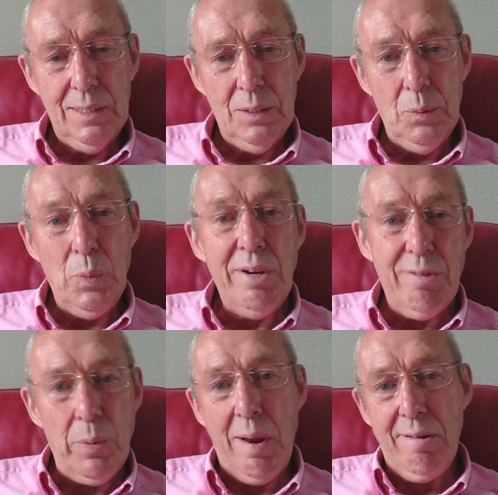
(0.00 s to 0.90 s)
We're
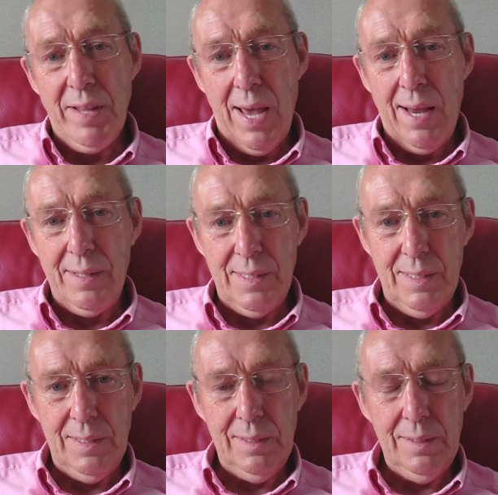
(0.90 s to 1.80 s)
aware of that,
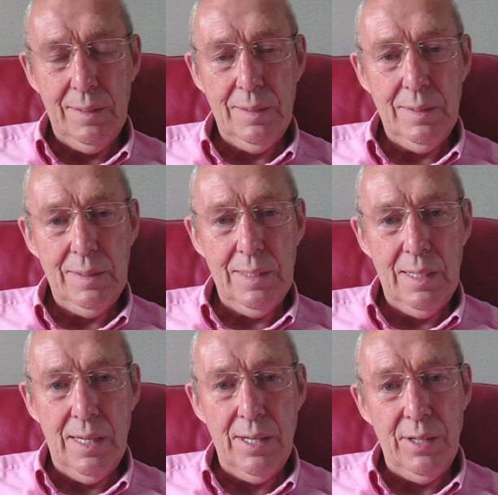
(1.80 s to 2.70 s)

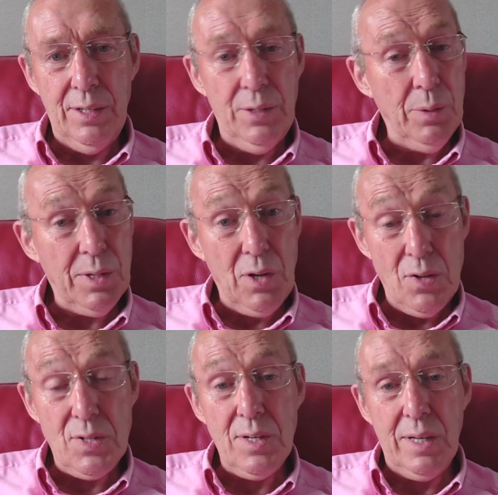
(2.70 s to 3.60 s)
and you are
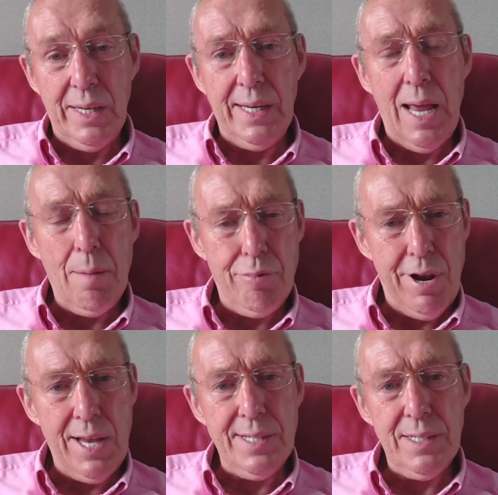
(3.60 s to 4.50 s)
constantly in our
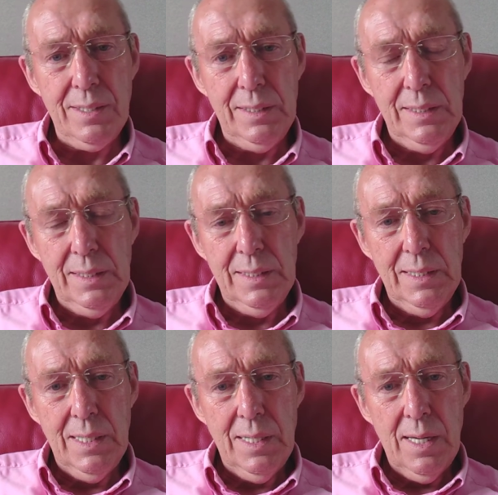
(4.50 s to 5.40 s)
prayers
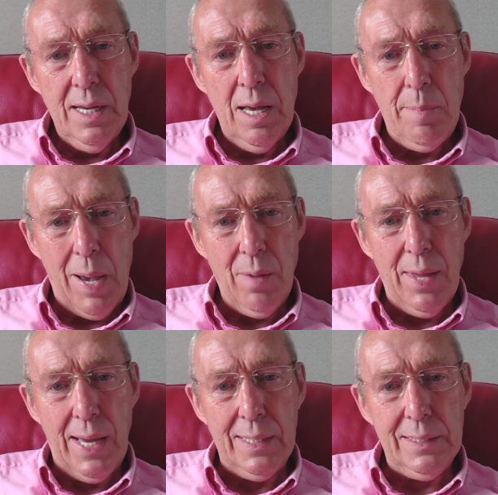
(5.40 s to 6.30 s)
about
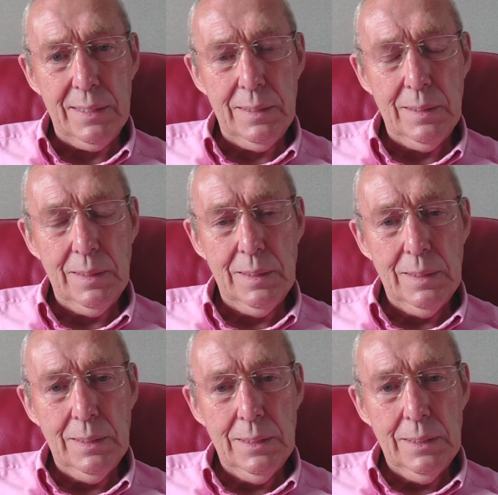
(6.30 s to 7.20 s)
that.
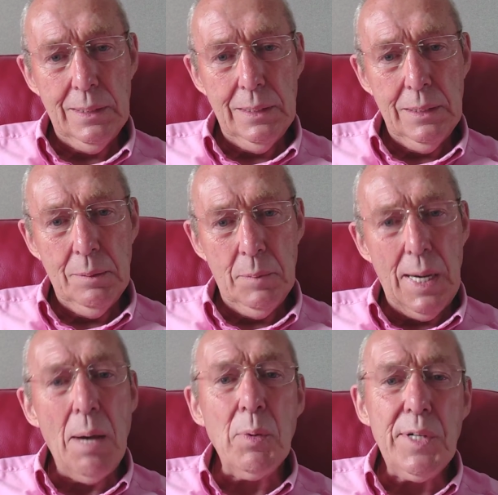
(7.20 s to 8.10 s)
But
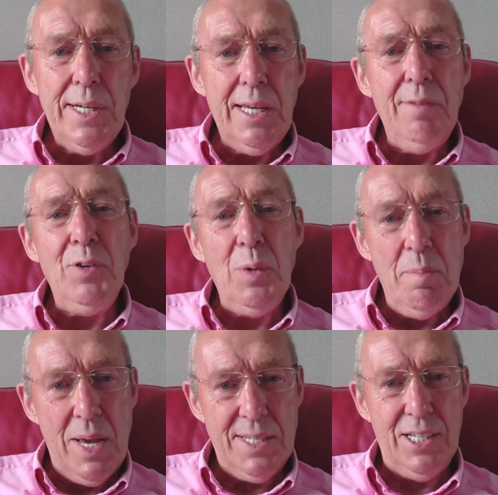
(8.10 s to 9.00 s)
I wanted to give you a
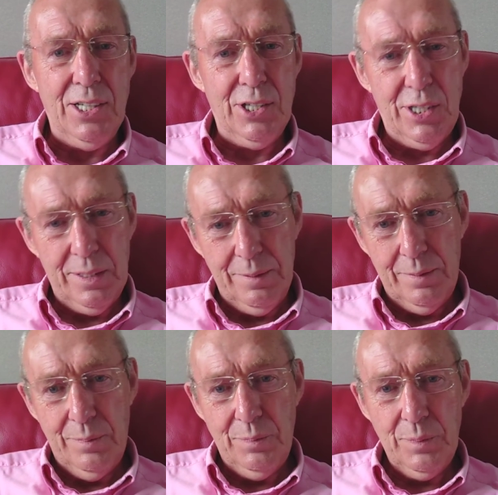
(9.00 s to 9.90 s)
message,
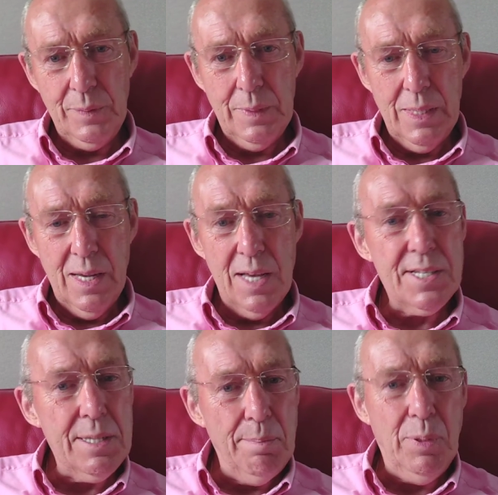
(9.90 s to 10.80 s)
a
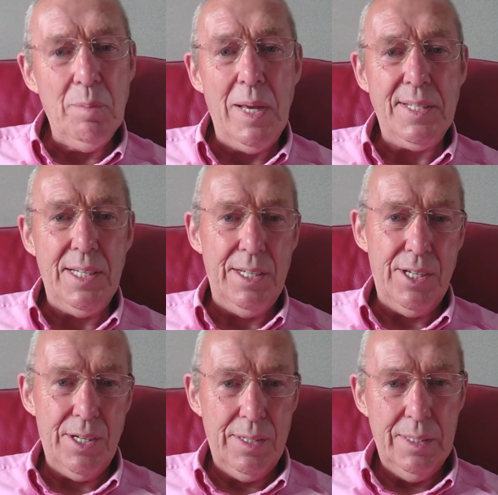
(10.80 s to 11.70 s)
simple
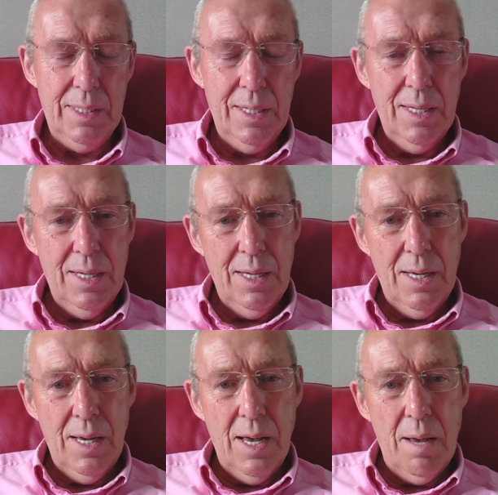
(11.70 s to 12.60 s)
message,
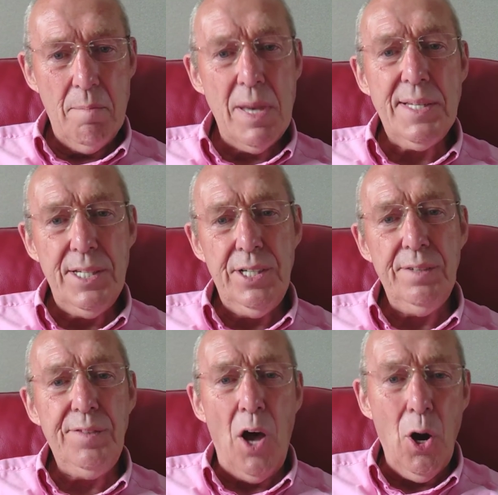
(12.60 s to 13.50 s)
a message
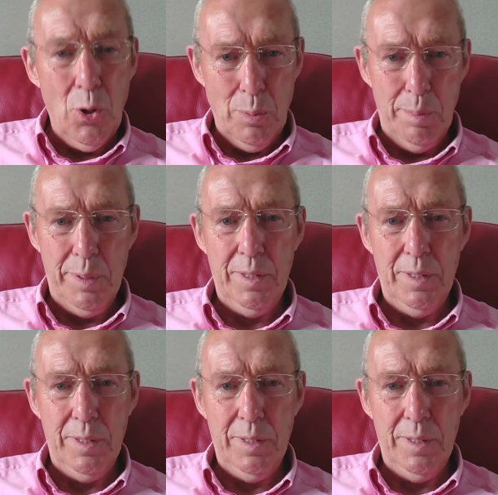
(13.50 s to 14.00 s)
of hope,